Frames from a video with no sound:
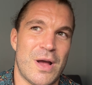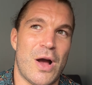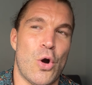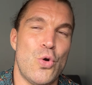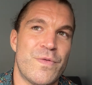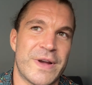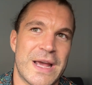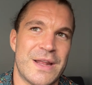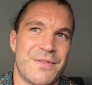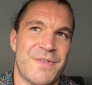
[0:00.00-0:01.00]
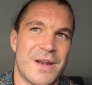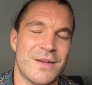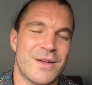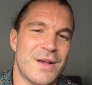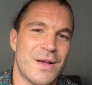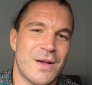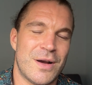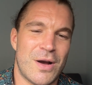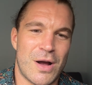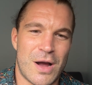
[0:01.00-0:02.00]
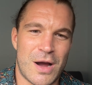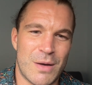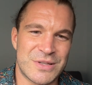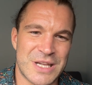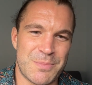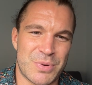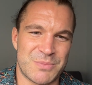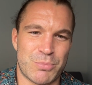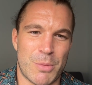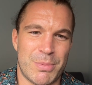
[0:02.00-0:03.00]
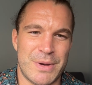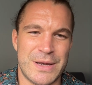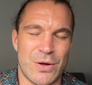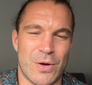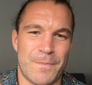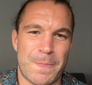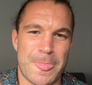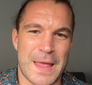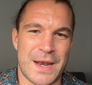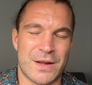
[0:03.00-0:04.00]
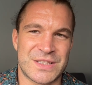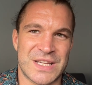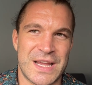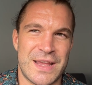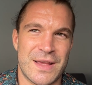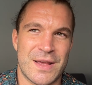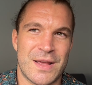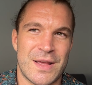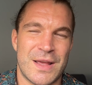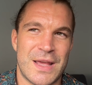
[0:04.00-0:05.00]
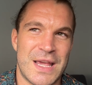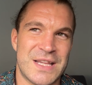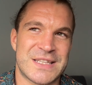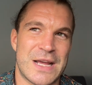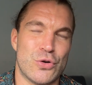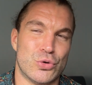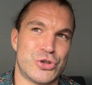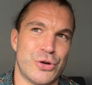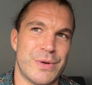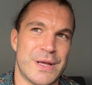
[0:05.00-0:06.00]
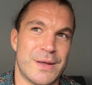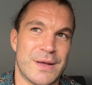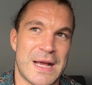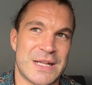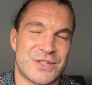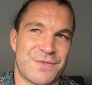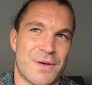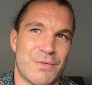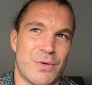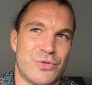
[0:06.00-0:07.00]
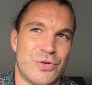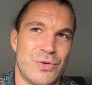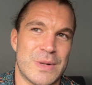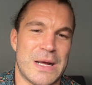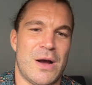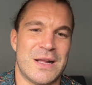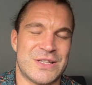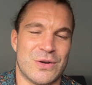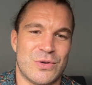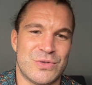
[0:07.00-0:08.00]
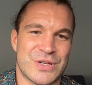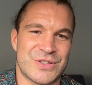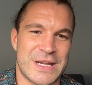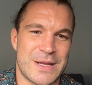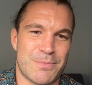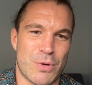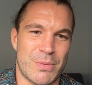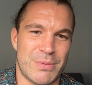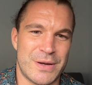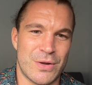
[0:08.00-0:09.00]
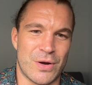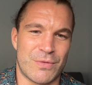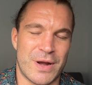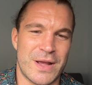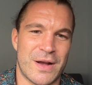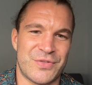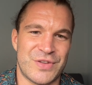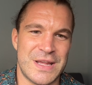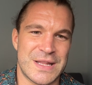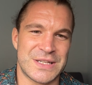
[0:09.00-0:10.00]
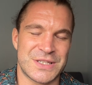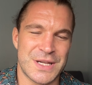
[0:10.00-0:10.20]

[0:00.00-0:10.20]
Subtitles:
over getting fitter? I would say probably not. And I'd say, is that your duty as the front row to do that? I'd also say probably not, right? I've seen this